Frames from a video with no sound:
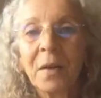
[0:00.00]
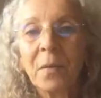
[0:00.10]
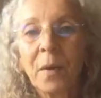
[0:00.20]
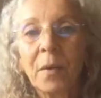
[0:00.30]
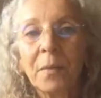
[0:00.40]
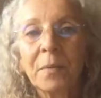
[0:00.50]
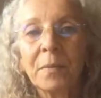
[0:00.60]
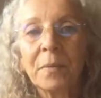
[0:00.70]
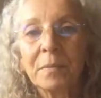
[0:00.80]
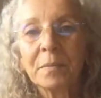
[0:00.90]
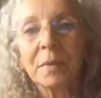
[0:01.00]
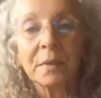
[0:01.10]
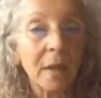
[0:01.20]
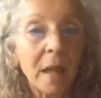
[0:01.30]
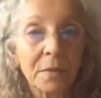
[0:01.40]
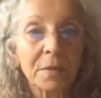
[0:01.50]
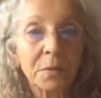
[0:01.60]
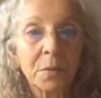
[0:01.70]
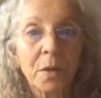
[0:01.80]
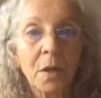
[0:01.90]
Well, a lot of us
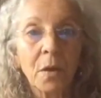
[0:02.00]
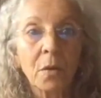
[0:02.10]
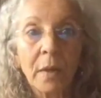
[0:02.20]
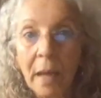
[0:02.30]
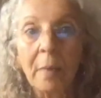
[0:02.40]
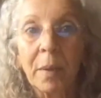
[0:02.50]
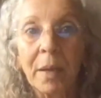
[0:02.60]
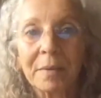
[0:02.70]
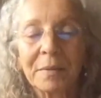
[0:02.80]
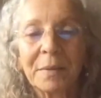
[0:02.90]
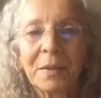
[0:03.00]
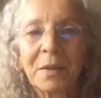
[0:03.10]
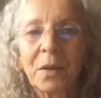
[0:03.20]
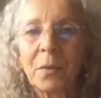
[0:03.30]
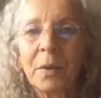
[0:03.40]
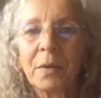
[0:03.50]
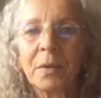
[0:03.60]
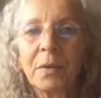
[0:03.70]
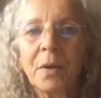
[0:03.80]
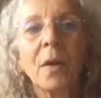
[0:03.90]
will go camping, or
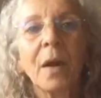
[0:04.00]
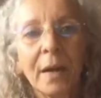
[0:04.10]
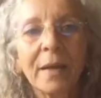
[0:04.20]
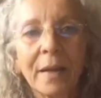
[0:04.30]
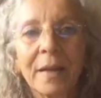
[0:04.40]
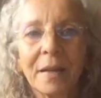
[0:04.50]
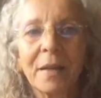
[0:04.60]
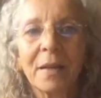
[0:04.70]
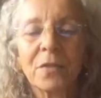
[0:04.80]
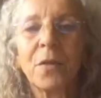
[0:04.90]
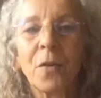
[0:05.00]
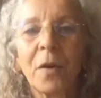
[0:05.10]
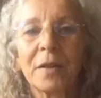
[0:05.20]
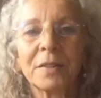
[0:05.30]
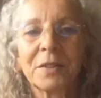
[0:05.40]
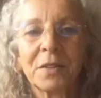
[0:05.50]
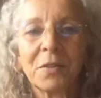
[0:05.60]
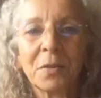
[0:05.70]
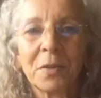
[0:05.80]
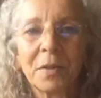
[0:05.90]
we'll go hiking in the forest
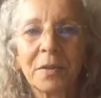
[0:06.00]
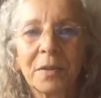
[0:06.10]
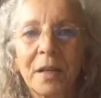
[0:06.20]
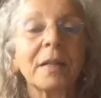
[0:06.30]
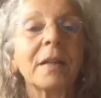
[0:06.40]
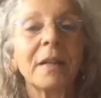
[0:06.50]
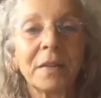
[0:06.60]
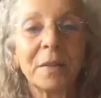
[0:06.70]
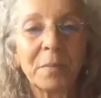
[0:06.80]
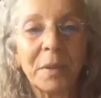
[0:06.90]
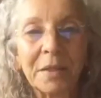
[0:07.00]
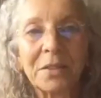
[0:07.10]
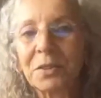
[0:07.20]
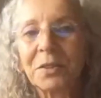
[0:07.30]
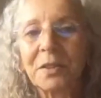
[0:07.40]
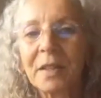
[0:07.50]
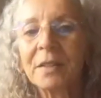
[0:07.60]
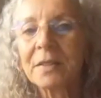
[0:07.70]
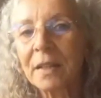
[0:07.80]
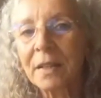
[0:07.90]
or hiking on the beach or
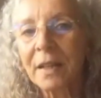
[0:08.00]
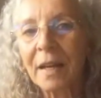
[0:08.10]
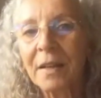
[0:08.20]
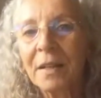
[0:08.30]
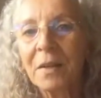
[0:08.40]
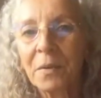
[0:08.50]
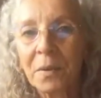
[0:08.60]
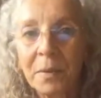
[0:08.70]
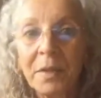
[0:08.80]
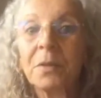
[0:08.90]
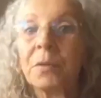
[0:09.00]
things like that. What do?